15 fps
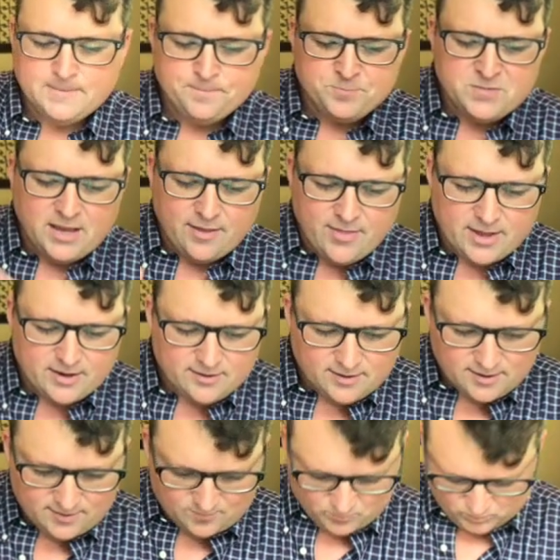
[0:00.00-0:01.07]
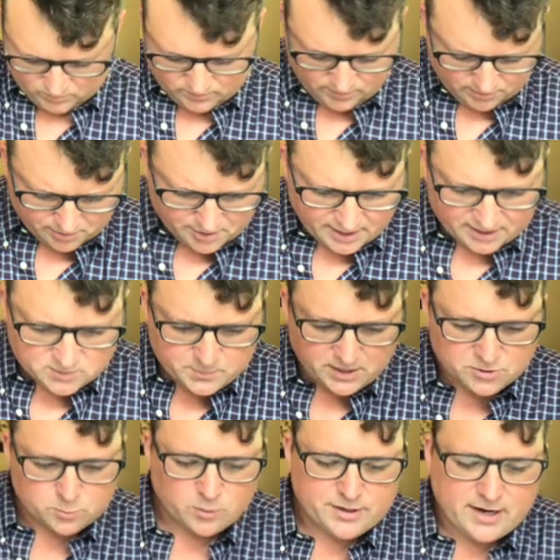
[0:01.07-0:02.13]
And then on the next page
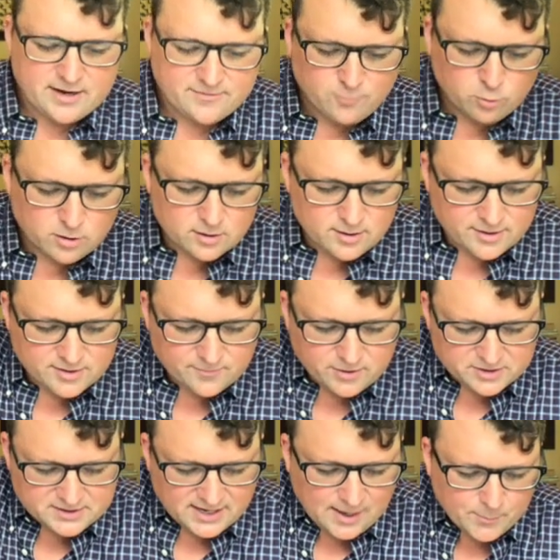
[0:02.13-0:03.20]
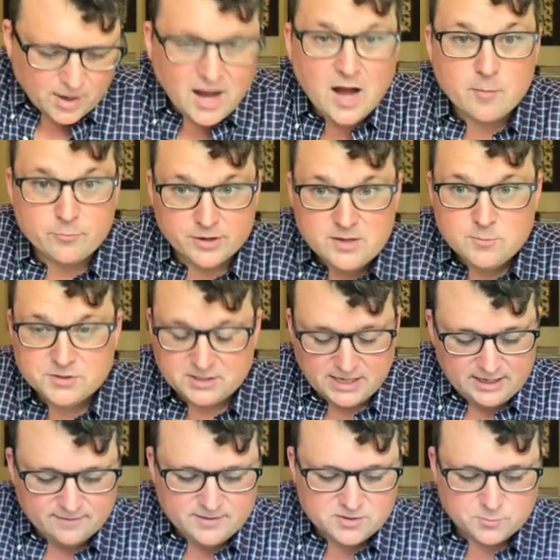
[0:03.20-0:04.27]
of 194, at the very top, Omri was king
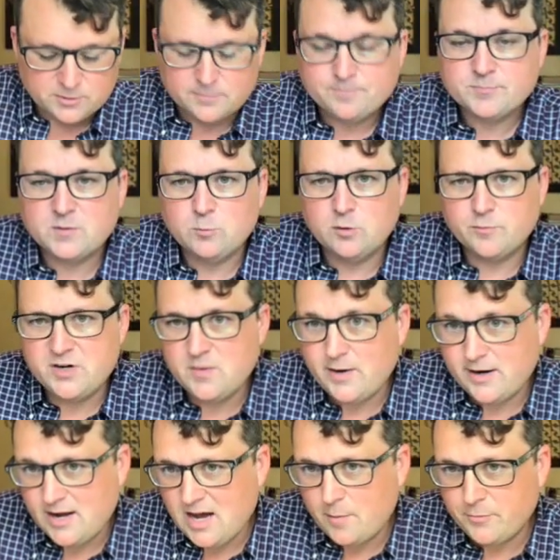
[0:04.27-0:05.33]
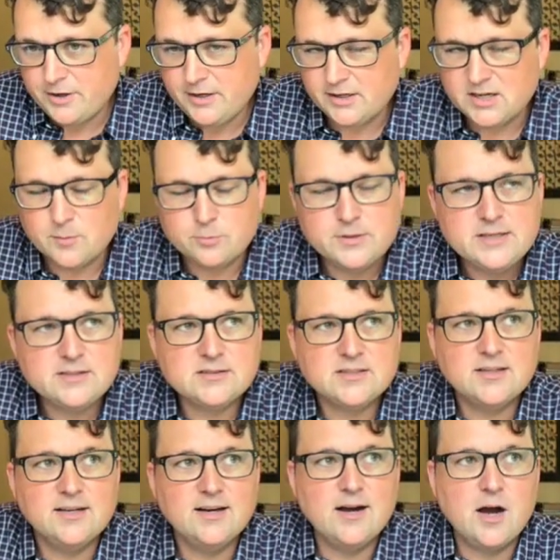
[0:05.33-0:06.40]
of Israel. We'll read about Omri in a couple weeks.
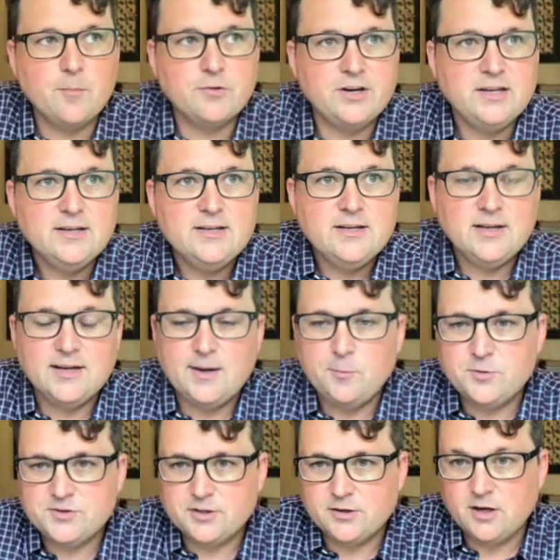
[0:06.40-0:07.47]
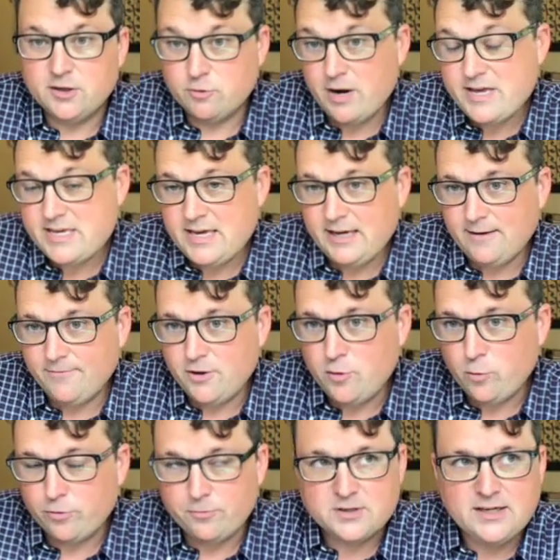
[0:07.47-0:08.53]
Omri was a great king of the
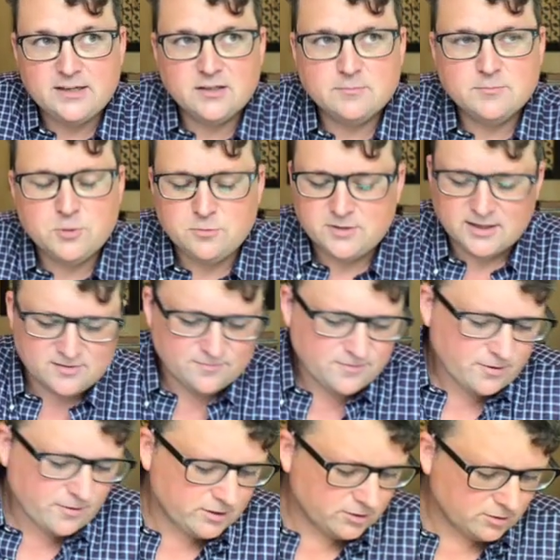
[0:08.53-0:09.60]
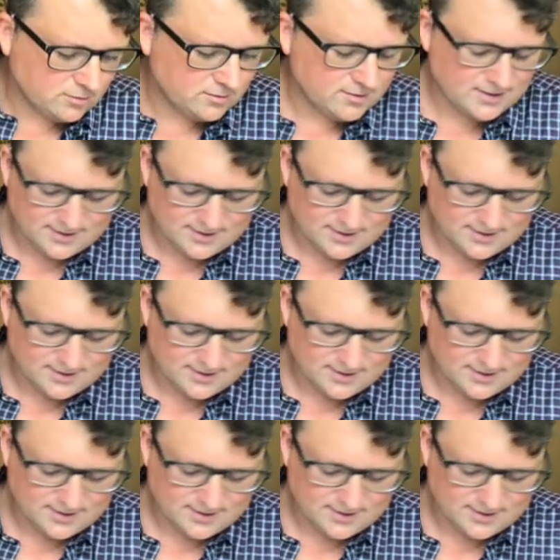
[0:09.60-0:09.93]
northern kingdom who gets very little